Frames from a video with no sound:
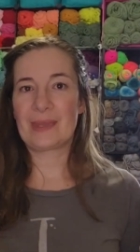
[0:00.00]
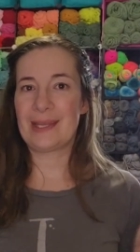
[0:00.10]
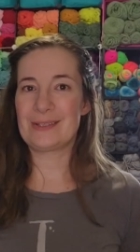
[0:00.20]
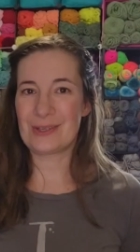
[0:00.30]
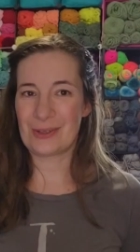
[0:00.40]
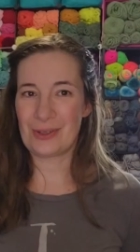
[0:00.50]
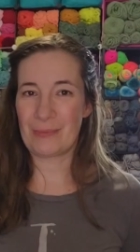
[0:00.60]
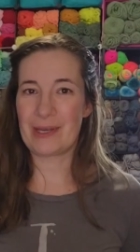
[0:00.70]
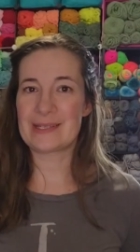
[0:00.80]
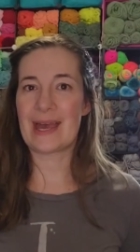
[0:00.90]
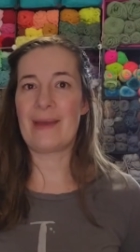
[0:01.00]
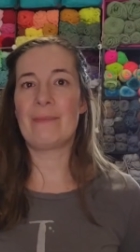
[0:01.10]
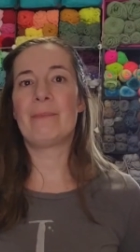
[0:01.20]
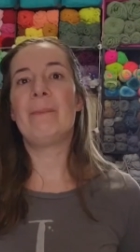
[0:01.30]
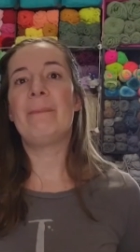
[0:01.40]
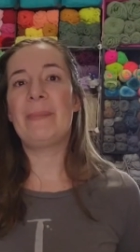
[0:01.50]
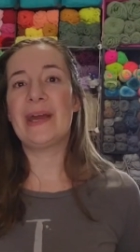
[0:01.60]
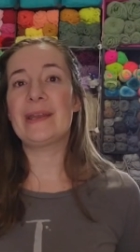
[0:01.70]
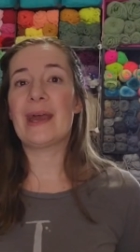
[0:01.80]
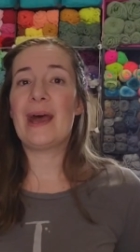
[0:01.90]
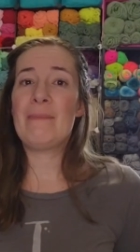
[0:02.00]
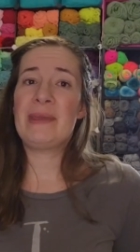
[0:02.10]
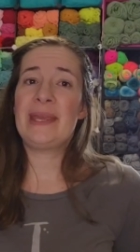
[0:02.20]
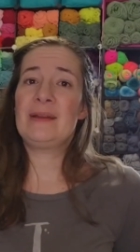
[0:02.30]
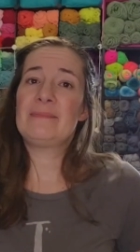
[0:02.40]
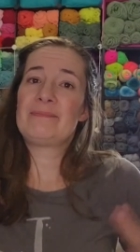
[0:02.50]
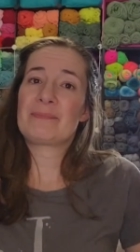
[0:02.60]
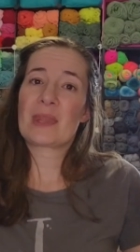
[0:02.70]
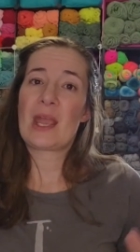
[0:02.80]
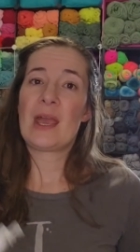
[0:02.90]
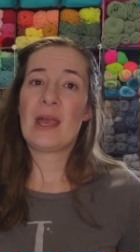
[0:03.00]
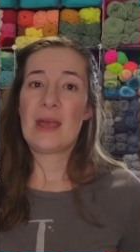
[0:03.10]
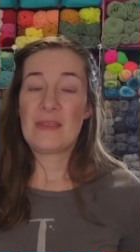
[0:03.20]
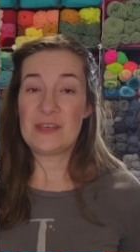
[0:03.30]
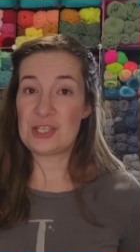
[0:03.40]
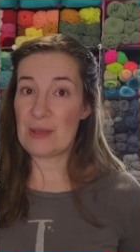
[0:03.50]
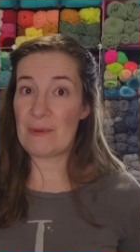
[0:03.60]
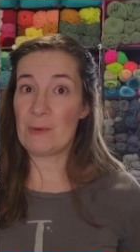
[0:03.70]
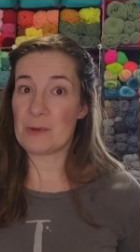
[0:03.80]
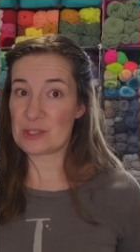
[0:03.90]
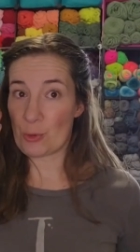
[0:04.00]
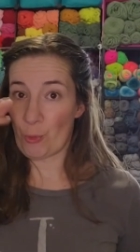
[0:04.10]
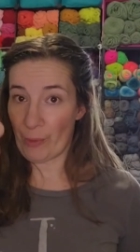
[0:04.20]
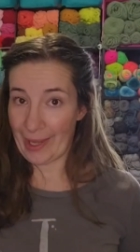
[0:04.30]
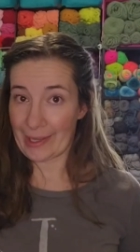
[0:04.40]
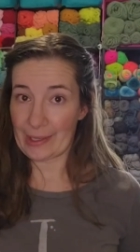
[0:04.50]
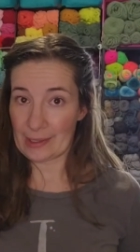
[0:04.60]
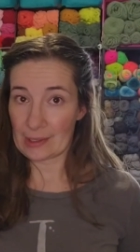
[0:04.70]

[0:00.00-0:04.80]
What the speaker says: It took a little bit of time, but I mean, the shipping was quick